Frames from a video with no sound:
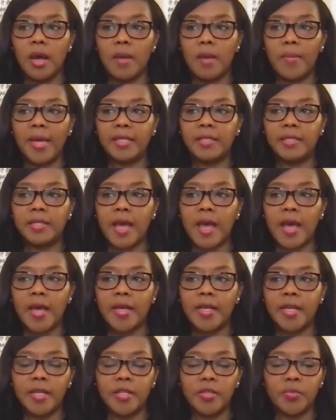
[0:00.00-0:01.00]
My
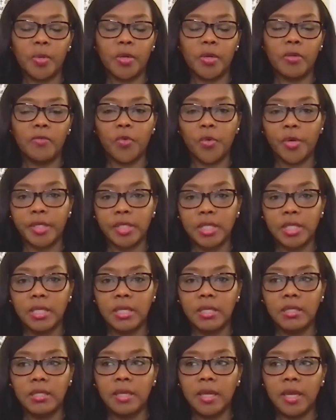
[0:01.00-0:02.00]
dad is one of
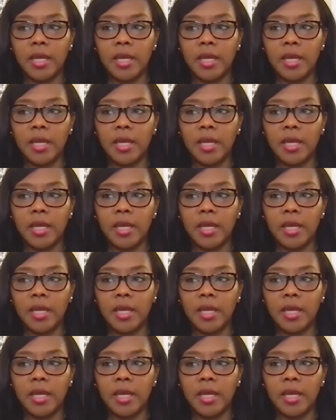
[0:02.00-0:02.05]
14,